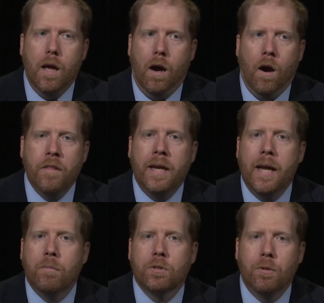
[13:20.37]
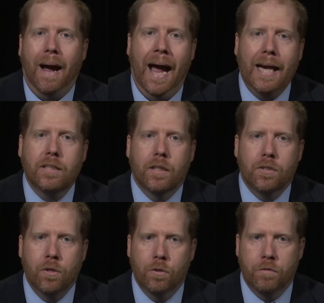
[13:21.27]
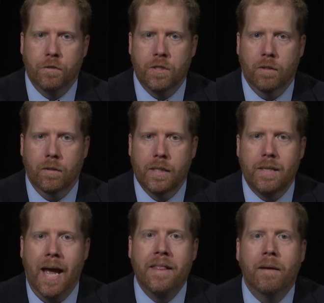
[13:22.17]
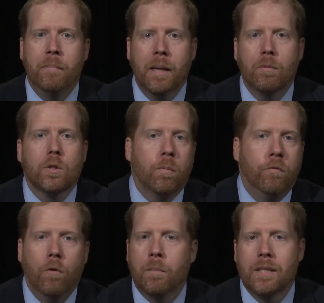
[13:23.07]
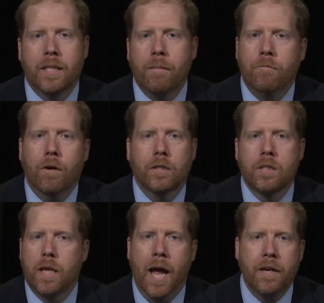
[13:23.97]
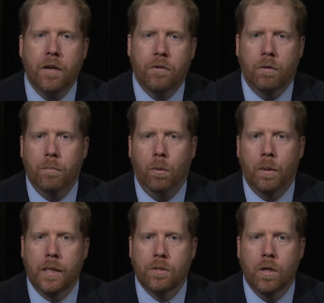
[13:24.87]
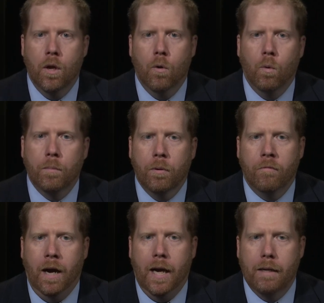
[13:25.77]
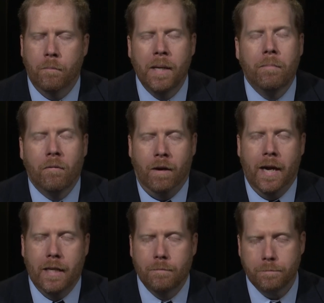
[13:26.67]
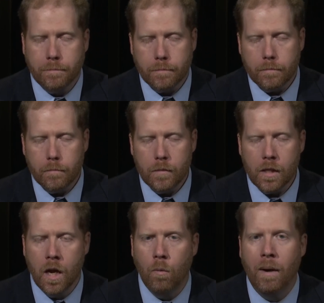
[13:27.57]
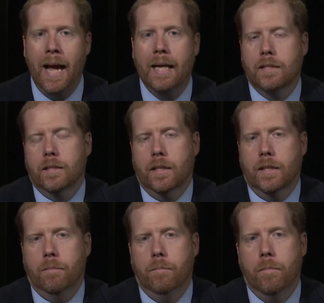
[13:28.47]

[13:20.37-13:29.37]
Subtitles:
are they able to access those facilities and then be able to perform the same functions any other employees would be provided when accessing them?